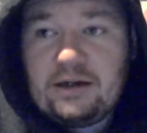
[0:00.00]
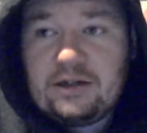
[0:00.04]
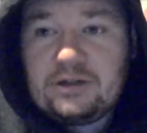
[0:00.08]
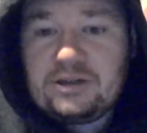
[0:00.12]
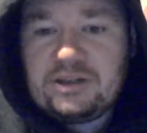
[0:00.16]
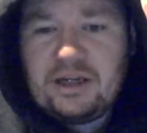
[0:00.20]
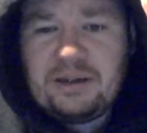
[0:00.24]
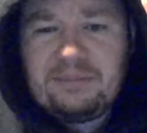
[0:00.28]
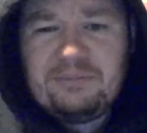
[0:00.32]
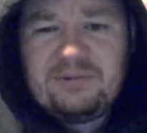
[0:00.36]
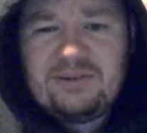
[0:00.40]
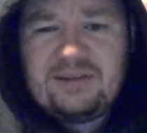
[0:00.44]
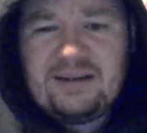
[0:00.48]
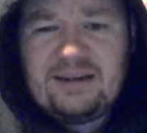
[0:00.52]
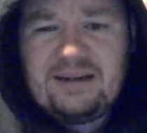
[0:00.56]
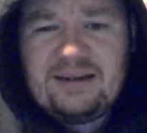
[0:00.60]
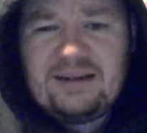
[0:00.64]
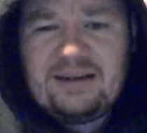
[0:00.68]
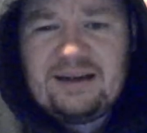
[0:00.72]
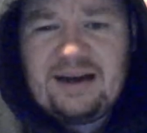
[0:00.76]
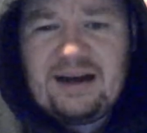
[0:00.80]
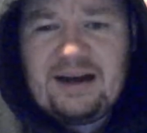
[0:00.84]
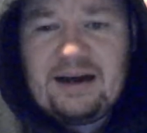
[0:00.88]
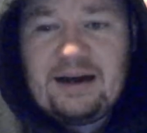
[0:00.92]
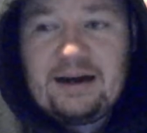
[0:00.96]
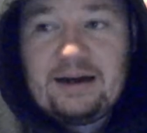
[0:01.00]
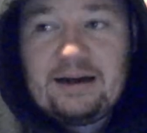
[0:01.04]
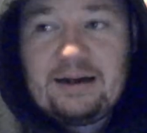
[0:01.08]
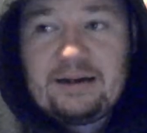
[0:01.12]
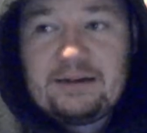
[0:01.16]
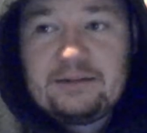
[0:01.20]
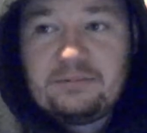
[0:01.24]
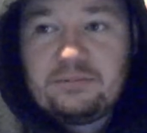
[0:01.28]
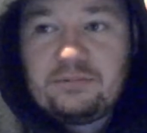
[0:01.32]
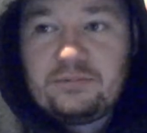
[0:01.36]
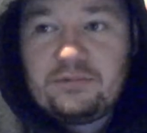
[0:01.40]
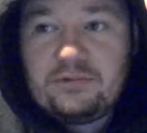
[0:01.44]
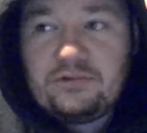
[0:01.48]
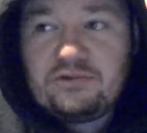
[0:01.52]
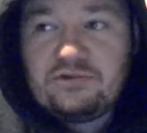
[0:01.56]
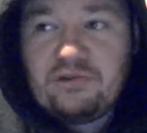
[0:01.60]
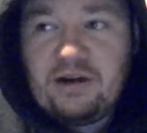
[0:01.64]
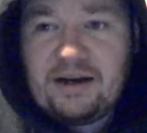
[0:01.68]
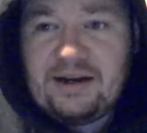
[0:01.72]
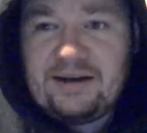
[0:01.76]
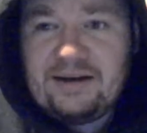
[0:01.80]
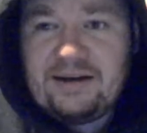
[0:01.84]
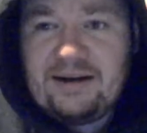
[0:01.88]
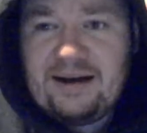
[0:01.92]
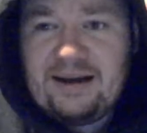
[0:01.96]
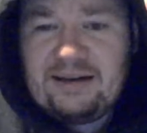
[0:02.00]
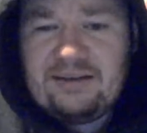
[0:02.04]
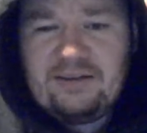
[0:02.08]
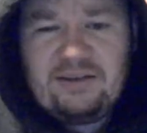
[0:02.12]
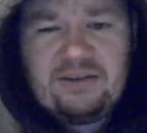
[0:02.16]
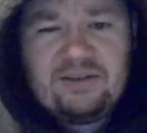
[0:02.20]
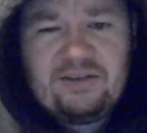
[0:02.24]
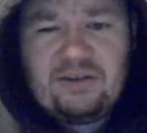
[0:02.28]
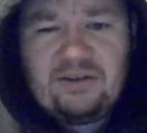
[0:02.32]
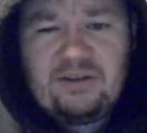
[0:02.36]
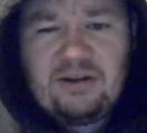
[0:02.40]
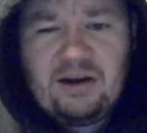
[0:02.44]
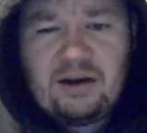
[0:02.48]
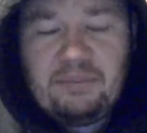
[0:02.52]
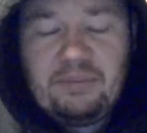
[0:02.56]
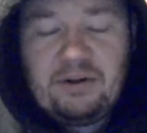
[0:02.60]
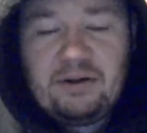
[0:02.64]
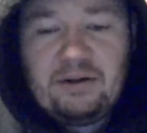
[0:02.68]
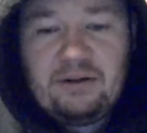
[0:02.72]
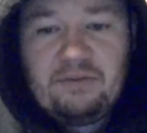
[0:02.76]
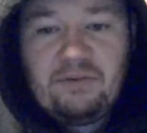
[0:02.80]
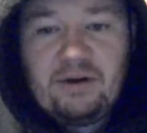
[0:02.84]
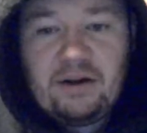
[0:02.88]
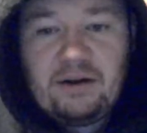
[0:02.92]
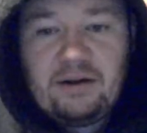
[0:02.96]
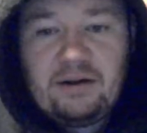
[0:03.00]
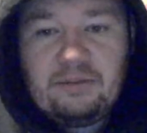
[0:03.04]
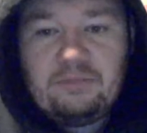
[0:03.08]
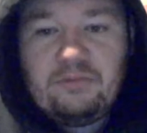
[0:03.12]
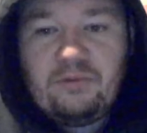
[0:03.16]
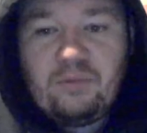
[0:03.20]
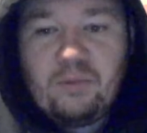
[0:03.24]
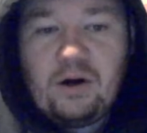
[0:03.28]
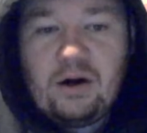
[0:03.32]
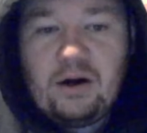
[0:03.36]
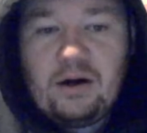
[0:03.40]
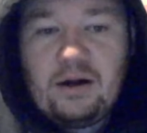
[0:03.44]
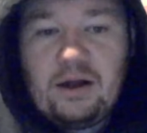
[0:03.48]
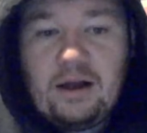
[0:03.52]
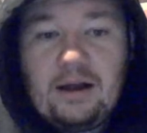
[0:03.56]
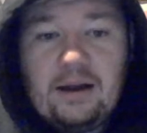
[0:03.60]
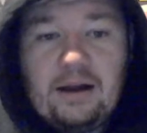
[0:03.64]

James Dean and Drake Anderson, I believe their names were.